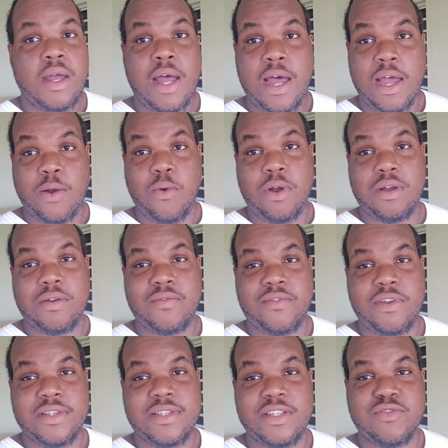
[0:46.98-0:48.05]
Hard work
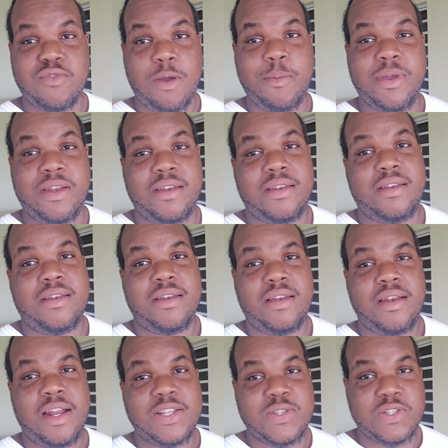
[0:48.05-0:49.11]
versus Robin.
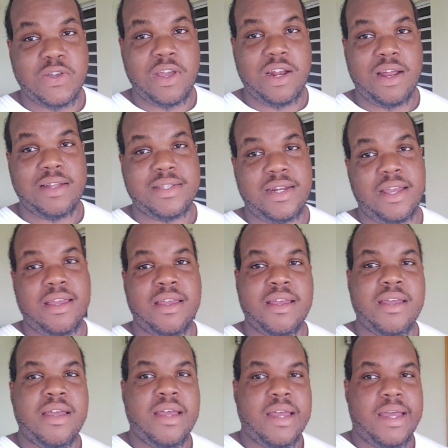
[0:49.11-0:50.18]
That's what's going on today.
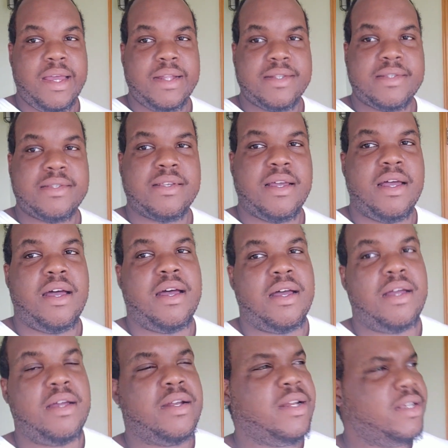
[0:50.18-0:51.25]
It's
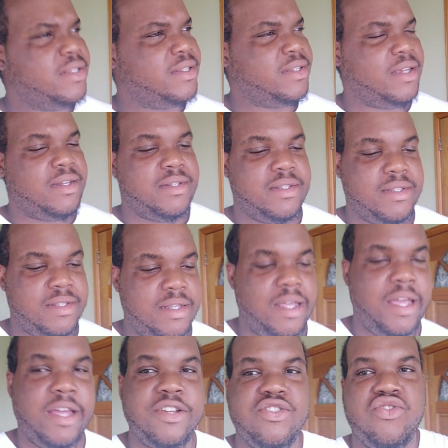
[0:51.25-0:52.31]
Nissan
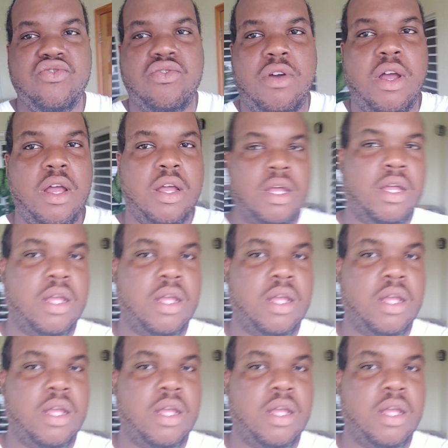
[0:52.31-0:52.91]
Sentra.